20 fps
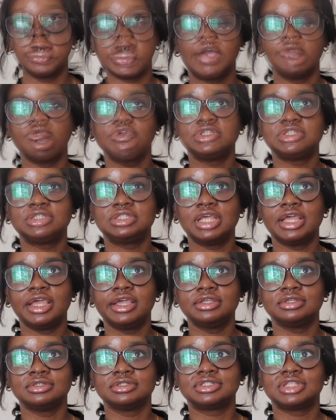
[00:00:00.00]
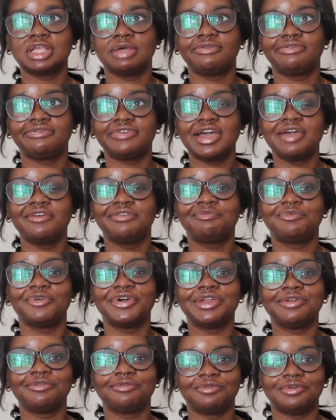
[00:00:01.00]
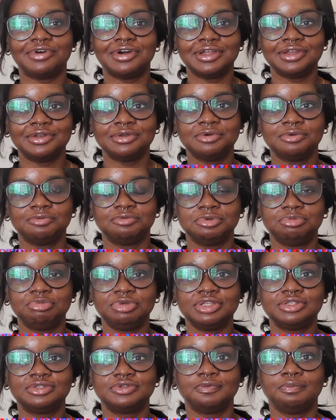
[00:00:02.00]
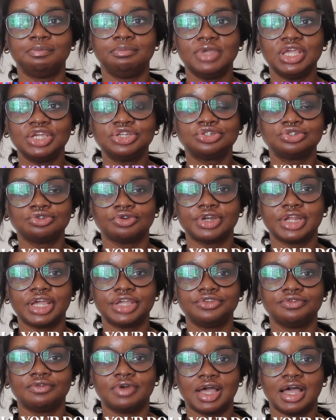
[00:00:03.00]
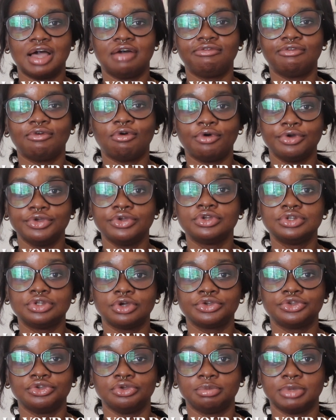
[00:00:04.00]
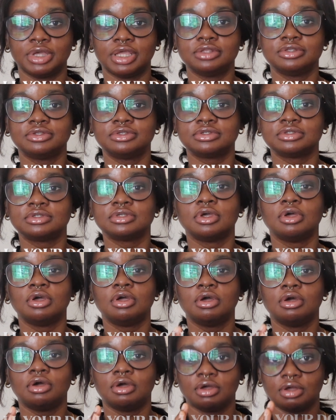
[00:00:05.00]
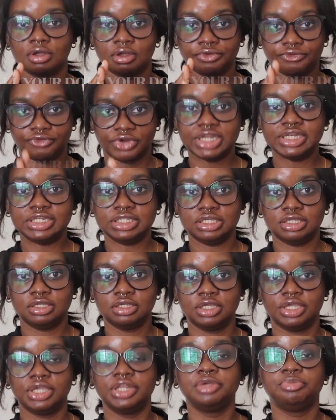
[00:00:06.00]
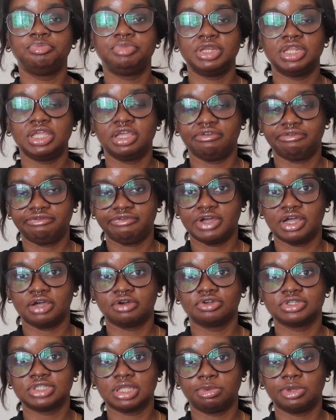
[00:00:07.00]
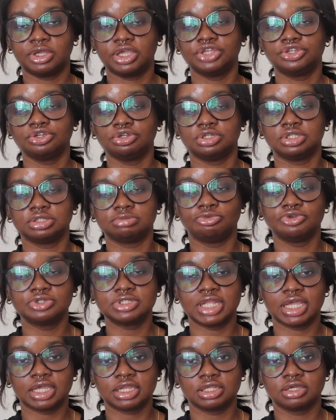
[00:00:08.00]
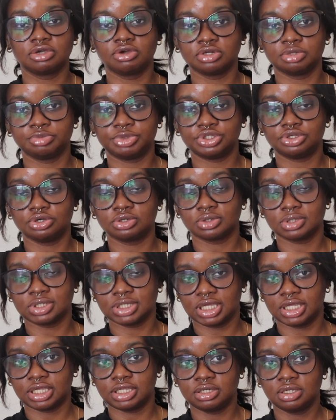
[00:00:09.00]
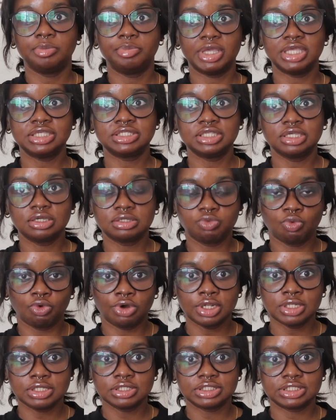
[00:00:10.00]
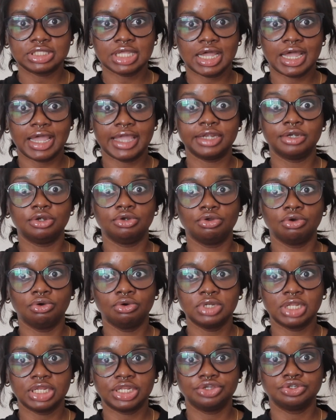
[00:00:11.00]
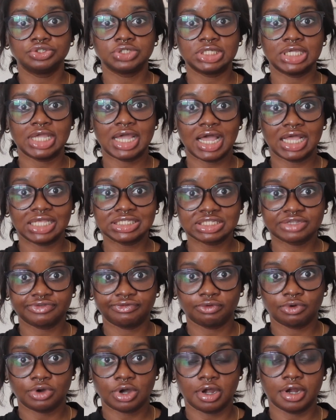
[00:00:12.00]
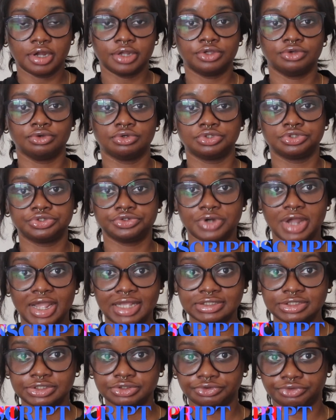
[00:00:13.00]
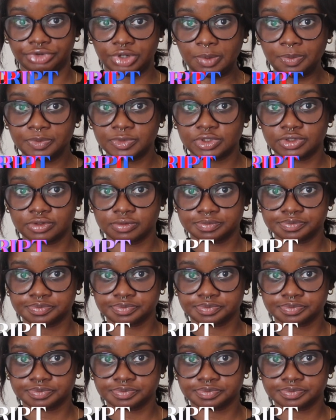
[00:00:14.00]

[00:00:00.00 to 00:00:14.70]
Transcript: I would say step 5.1 would be to make sure that you have all your documents ready in a PDF file, because application is most likely going to be done online. The basic ones that I know that they usually ask for are your transcript,